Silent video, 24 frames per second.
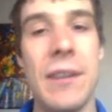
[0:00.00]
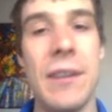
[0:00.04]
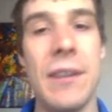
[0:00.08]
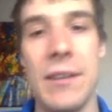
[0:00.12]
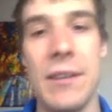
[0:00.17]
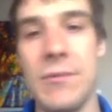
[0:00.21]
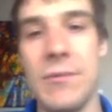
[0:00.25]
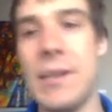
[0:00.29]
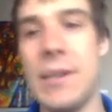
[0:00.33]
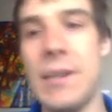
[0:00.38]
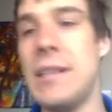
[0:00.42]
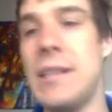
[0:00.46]

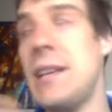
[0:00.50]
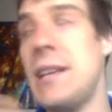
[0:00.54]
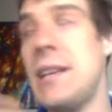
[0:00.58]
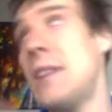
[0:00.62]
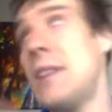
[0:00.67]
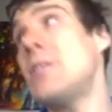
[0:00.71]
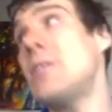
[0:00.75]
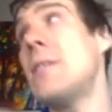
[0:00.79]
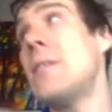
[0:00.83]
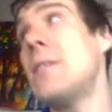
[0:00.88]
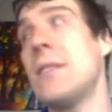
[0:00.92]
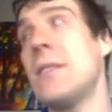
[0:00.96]
and
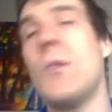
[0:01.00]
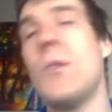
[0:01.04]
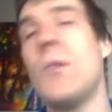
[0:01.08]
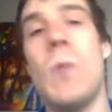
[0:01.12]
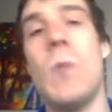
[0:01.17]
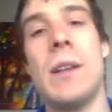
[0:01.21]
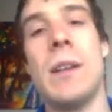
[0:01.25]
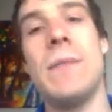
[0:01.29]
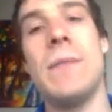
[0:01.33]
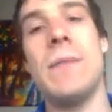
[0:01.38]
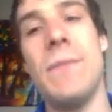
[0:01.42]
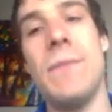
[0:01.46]
radiation is a
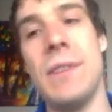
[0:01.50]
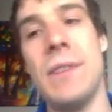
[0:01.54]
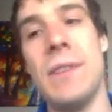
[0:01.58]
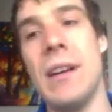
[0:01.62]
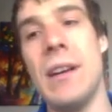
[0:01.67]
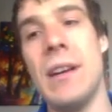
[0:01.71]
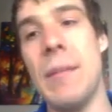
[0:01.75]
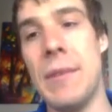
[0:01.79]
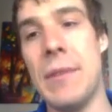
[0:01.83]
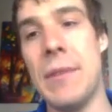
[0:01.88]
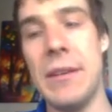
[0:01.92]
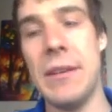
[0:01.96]
quantum
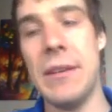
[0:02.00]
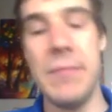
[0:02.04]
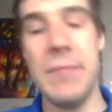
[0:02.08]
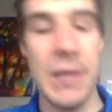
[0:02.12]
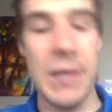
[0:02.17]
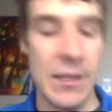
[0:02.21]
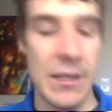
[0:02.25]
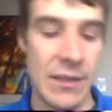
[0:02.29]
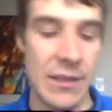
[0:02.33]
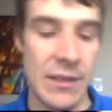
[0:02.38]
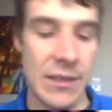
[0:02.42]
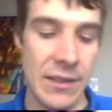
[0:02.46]
phenomenon
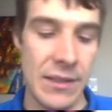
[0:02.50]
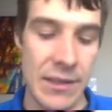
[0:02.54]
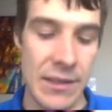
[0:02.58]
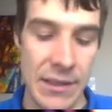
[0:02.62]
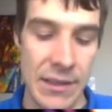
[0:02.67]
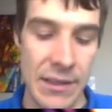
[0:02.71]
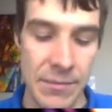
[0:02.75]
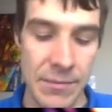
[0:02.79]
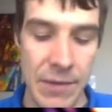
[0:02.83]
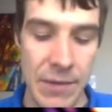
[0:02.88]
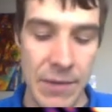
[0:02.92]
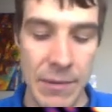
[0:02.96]
because
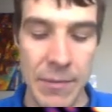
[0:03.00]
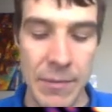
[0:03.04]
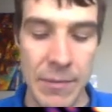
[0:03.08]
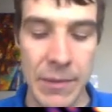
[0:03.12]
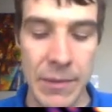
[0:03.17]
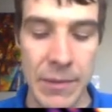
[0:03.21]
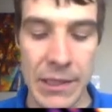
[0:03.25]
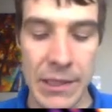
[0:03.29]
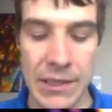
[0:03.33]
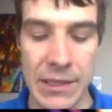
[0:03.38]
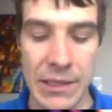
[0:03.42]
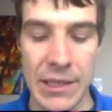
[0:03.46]
it's
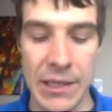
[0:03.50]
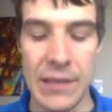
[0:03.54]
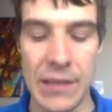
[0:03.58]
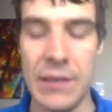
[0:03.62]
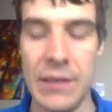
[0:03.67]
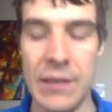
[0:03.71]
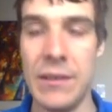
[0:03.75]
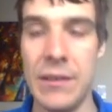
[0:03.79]
probabilistic.